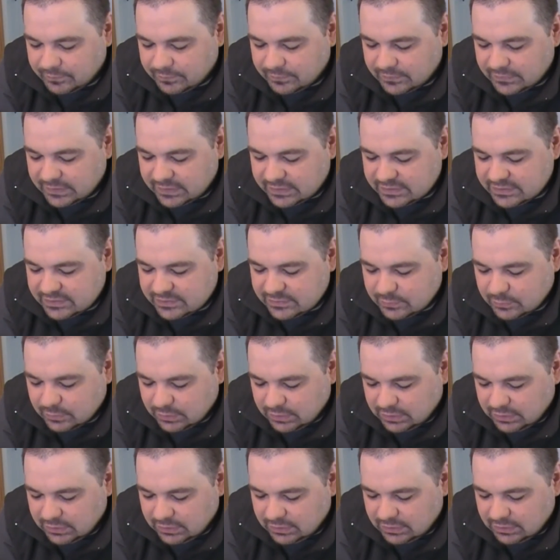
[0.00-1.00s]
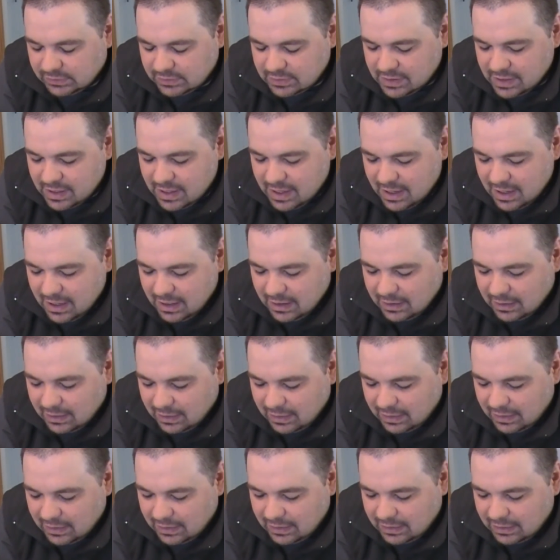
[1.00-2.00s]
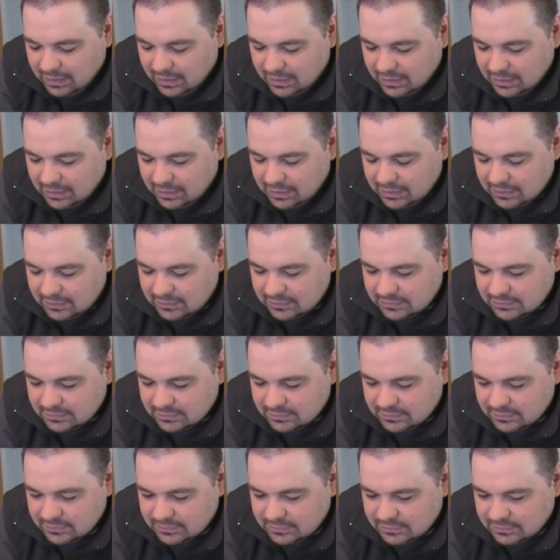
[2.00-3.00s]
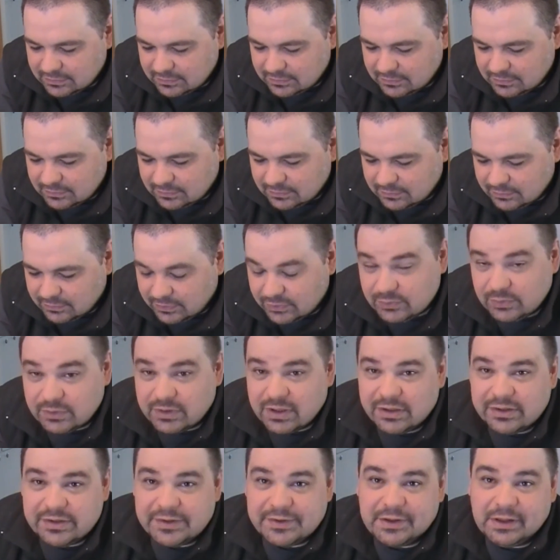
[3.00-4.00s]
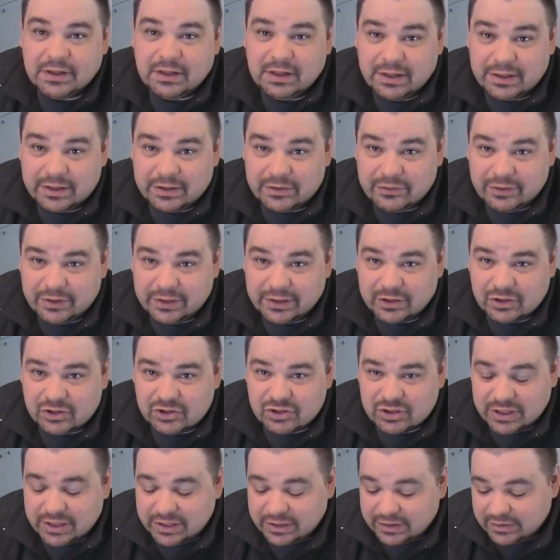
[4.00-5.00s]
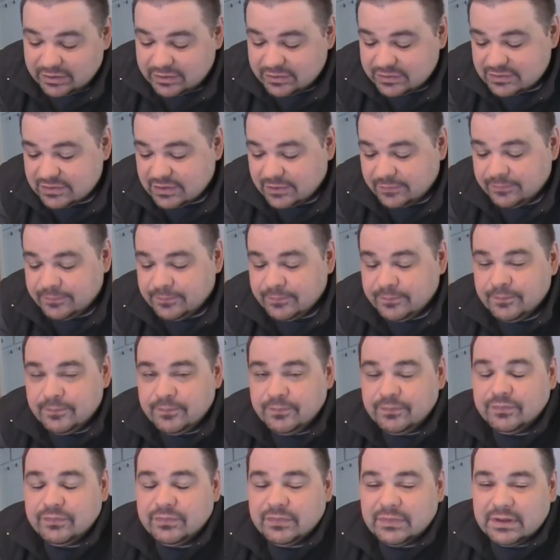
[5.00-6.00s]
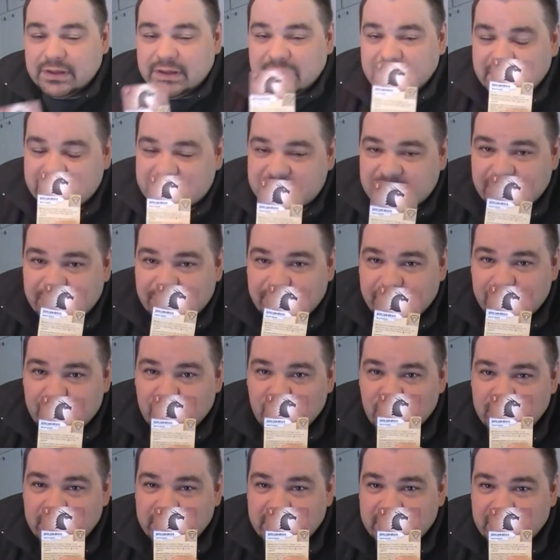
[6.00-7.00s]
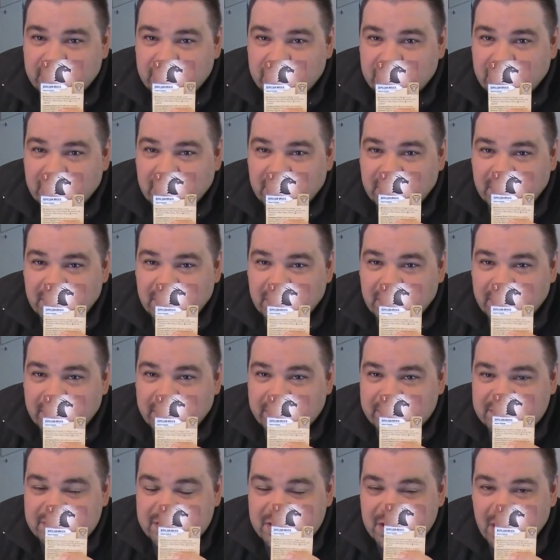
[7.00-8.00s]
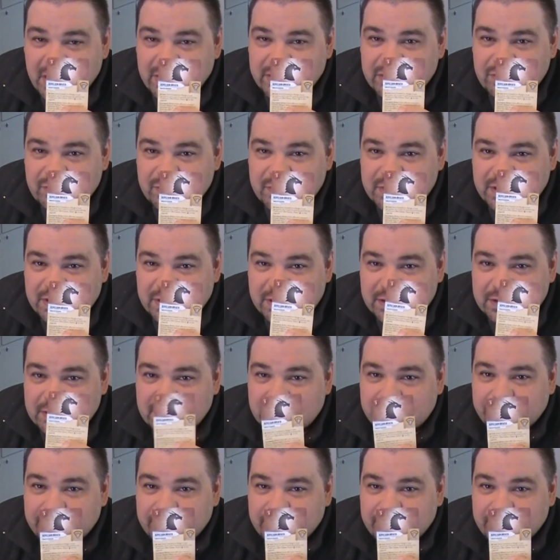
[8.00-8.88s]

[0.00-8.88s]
This will cut down a lot of dragon shenanigans. It's a 3-point. It's not unique.